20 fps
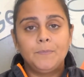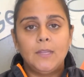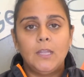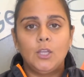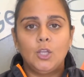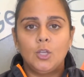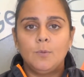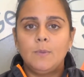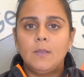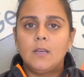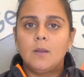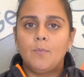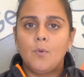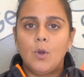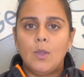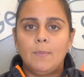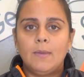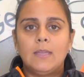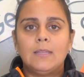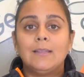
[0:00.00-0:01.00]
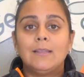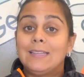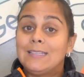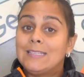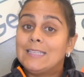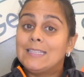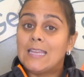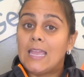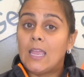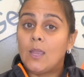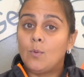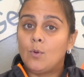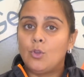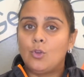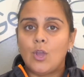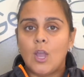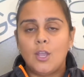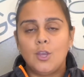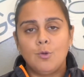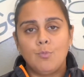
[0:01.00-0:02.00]
it could be an appointment today where you
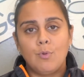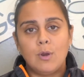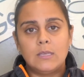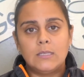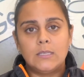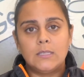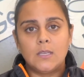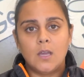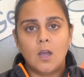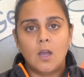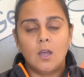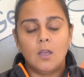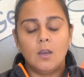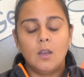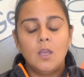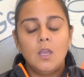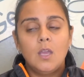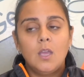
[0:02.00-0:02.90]
got your braces on,